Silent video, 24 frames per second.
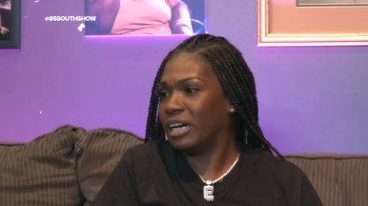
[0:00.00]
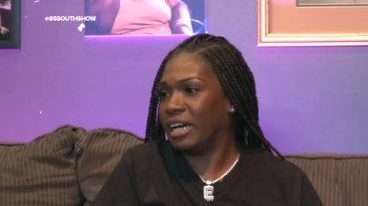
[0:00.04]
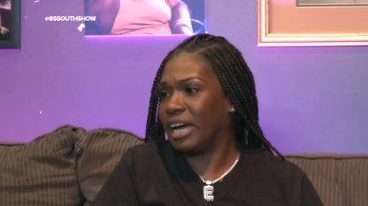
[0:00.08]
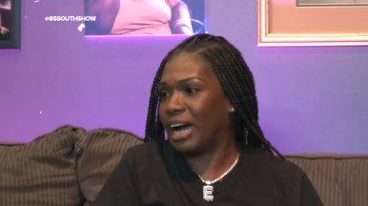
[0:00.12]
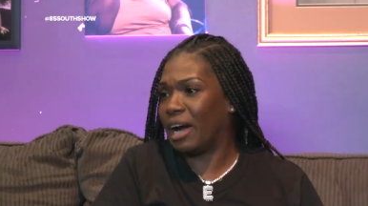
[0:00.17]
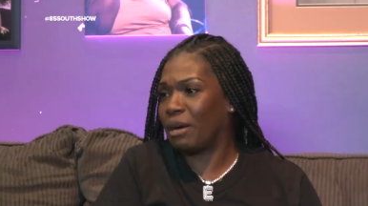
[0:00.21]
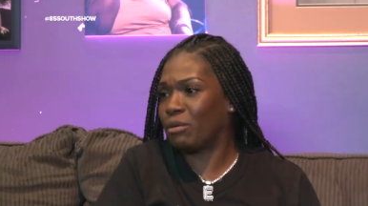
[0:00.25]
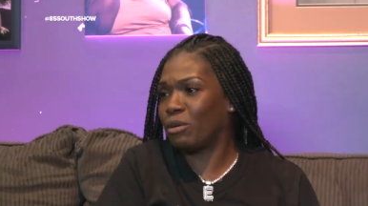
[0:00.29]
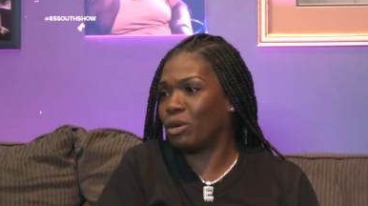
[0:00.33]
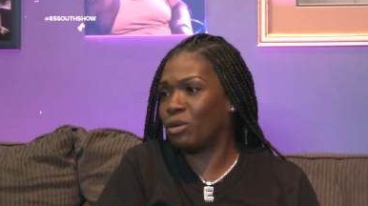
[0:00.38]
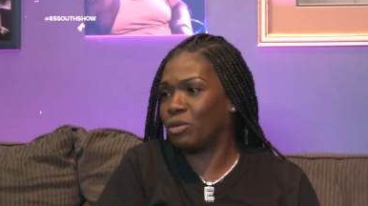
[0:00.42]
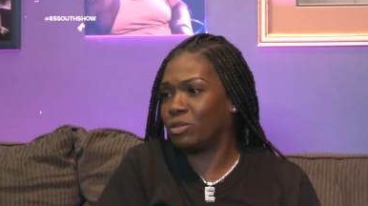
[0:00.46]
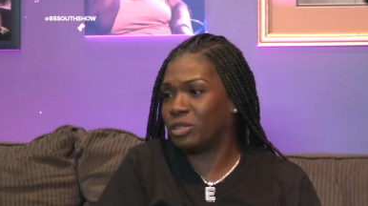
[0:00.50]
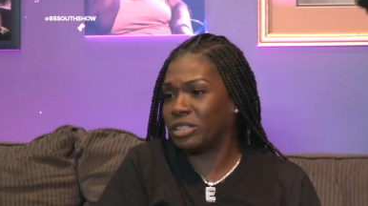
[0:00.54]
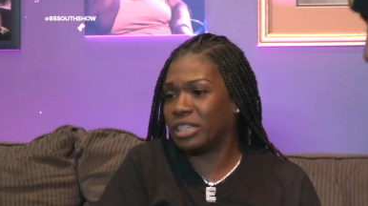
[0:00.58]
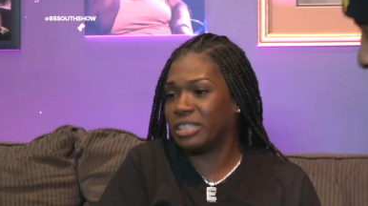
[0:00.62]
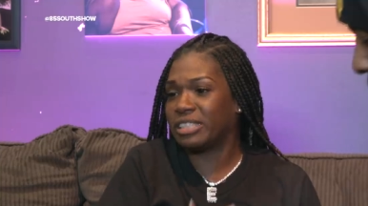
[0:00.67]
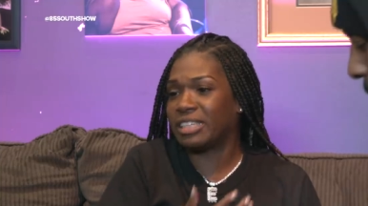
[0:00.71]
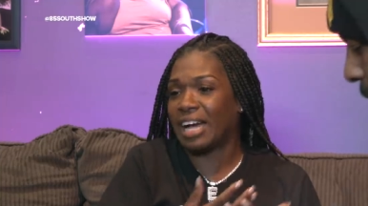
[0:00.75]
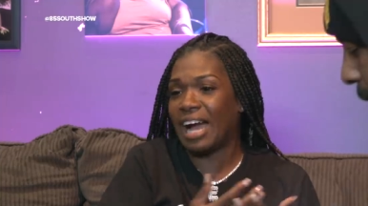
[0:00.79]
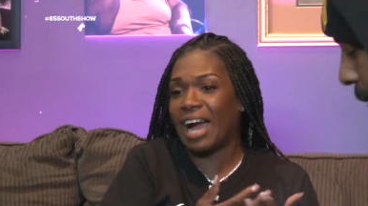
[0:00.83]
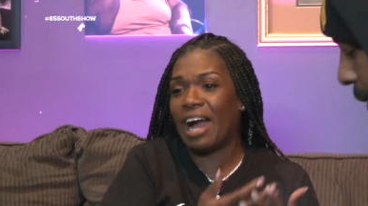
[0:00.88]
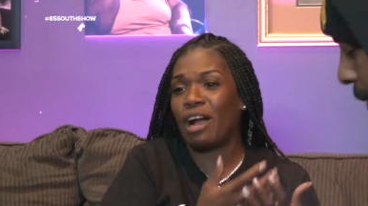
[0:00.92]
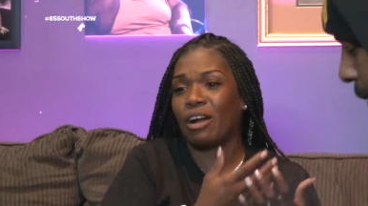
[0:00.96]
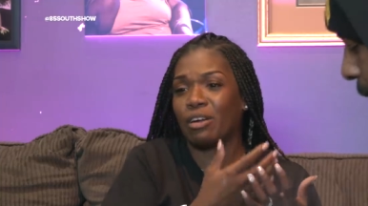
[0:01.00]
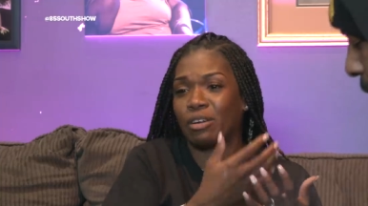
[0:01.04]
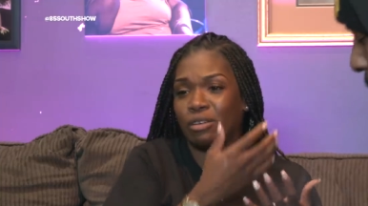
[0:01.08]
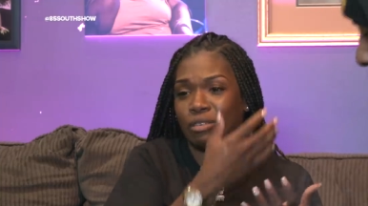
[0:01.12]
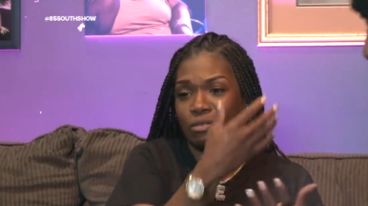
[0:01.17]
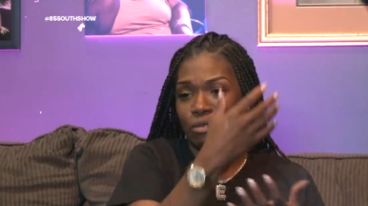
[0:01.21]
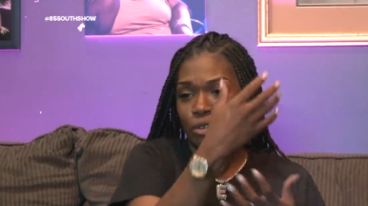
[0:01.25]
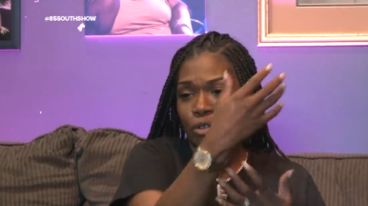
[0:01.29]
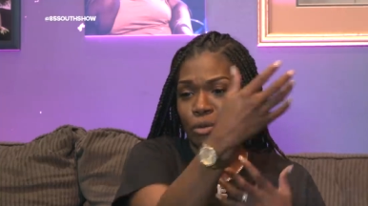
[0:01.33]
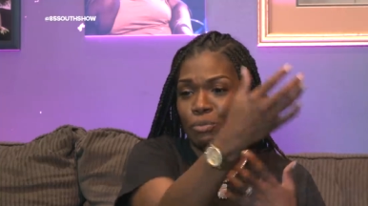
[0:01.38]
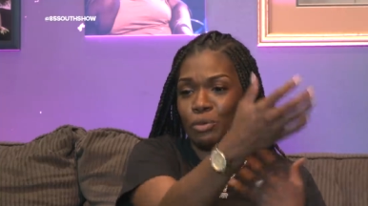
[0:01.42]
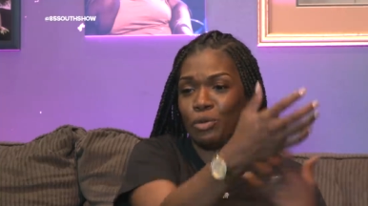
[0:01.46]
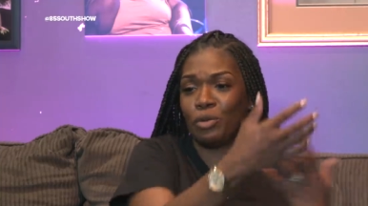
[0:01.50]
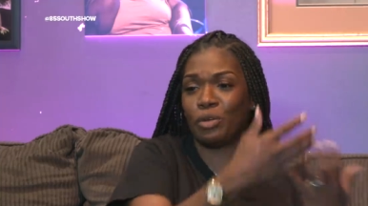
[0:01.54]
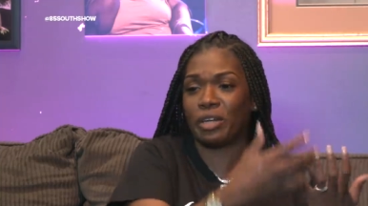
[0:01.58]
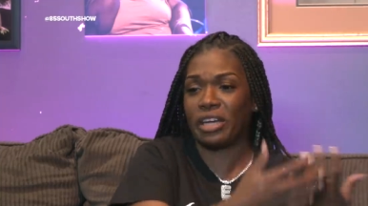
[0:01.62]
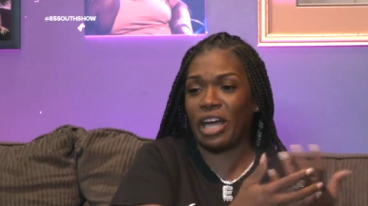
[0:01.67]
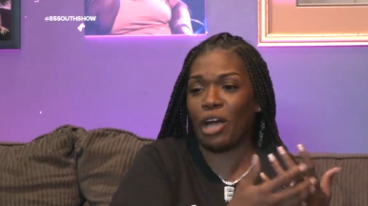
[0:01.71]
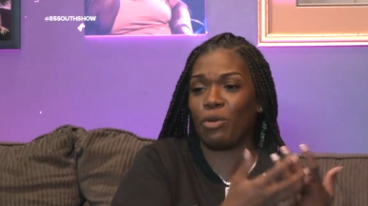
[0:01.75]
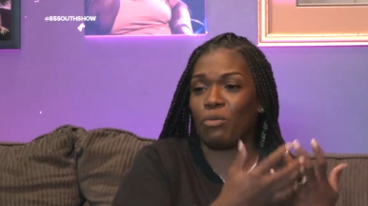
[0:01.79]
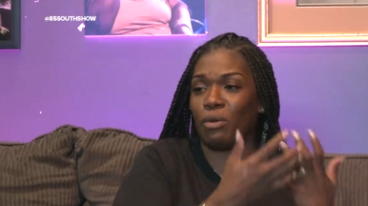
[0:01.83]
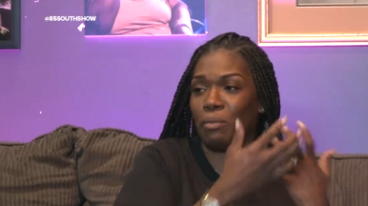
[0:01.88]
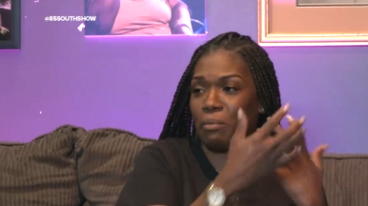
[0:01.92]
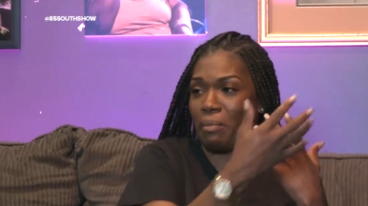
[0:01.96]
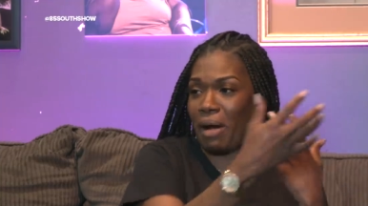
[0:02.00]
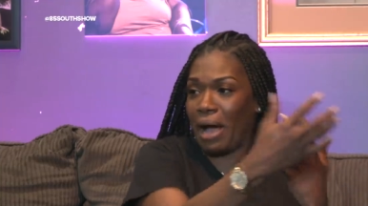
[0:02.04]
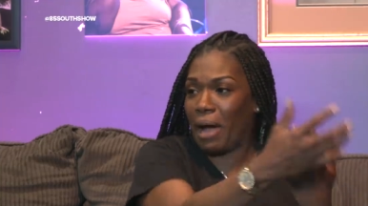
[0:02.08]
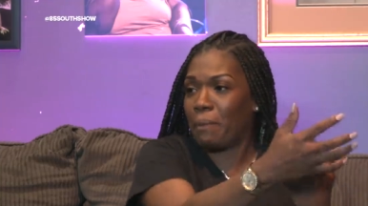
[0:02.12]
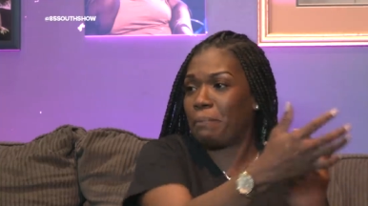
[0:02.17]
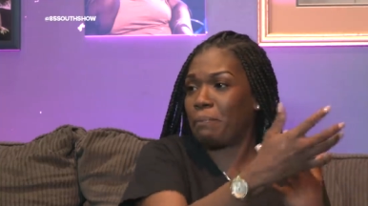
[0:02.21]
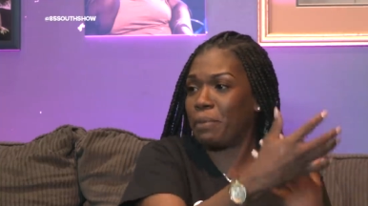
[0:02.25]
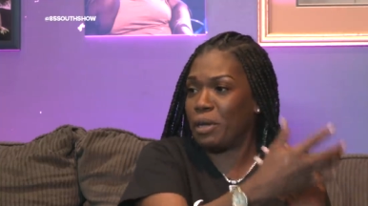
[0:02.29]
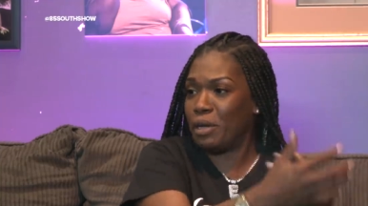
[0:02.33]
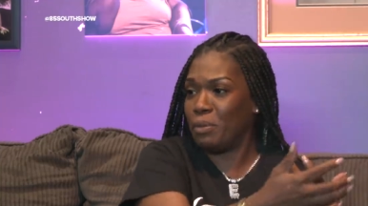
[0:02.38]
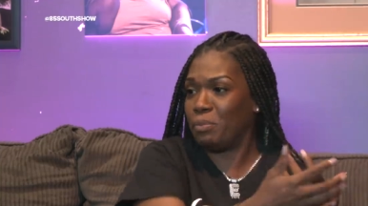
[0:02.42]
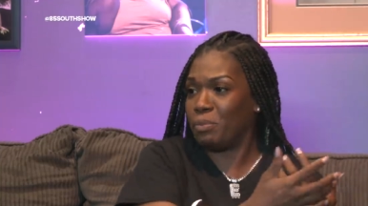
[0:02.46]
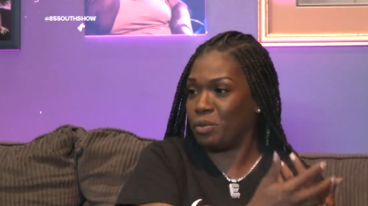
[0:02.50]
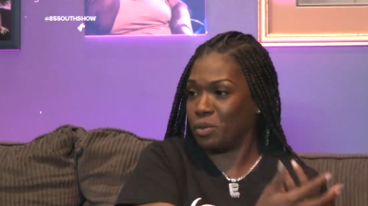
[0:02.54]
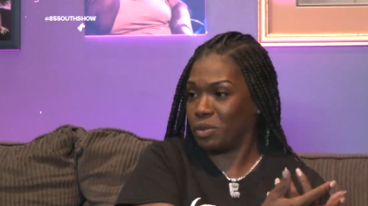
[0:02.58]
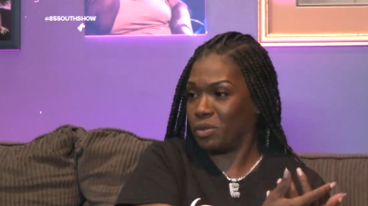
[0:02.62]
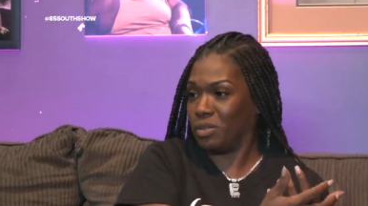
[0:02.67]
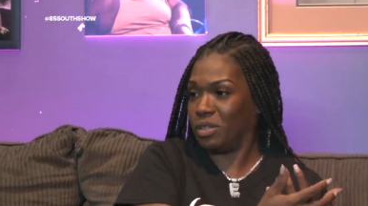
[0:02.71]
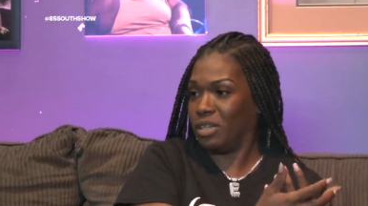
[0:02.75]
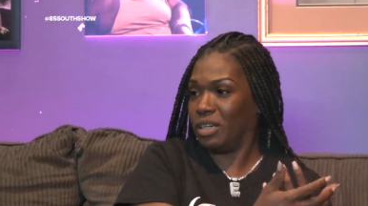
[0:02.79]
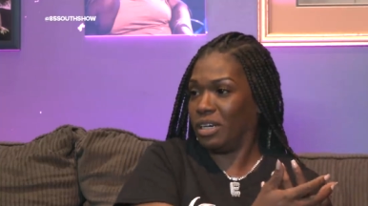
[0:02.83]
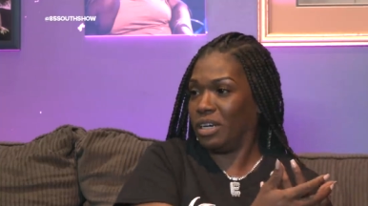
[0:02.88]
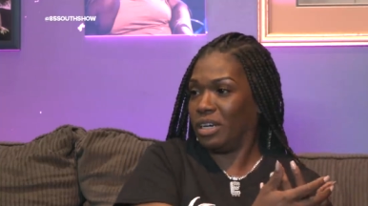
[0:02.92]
And I gonna this how I communicate with my people.